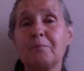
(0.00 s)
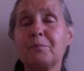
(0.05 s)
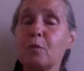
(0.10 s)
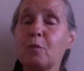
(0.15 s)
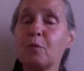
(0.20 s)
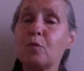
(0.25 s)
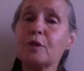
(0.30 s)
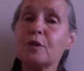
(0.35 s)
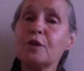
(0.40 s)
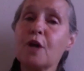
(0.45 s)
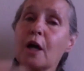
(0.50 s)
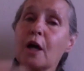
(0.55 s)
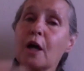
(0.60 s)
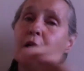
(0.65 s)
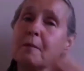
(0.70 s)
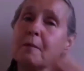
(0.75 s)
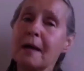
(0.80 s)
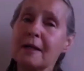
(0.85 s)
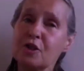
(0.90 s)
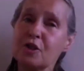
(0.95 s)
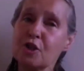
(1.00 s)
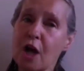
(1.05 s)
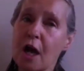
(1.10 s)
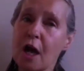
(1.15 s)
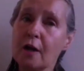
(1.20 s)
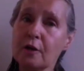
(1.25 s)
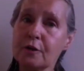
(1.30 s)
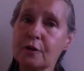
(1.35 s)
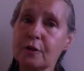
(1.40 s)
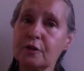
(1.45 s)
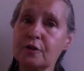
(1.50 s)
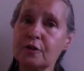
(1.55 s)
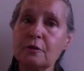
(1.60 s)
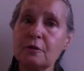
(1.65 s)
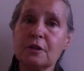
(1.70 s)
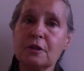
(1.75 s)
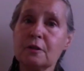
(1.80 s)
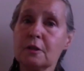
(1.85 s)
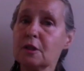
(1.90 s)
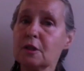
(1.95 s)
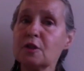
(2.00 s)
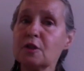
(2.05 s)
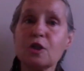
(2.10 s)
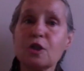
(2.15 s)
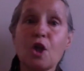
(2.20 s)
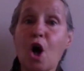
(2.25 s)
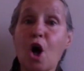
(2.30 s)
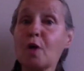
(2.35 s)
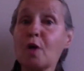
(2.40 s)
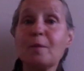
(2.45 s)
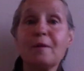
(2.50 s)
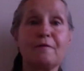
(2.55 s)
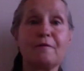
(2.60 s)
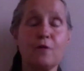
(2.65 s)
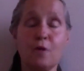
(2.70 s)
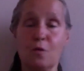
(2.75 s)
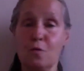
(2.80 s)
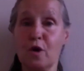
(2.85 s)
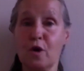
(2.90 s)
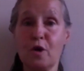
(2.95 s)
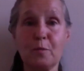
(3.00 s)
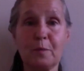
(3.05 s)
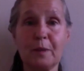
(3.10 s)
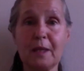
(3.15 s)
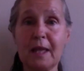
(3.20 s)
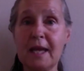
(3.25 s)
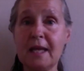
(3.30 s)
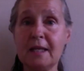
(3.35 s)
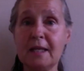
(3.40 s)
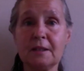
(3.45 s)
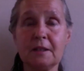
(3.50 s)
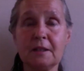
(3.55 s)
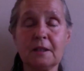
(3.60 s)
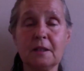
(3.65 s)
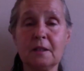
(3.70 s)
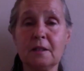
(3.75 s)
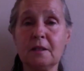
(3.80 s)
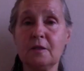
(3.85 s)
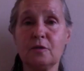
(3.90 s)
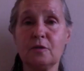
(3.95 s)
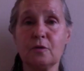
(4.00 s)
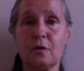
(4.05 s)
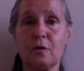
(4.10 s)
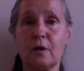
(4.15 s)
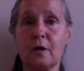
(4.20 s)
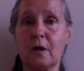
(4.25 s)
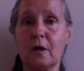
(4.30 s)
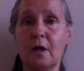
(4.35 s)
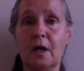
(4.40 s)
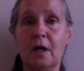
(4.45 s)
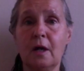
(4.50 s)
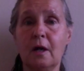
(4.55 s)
But we're talking about childhood. So it's long before workplaces or,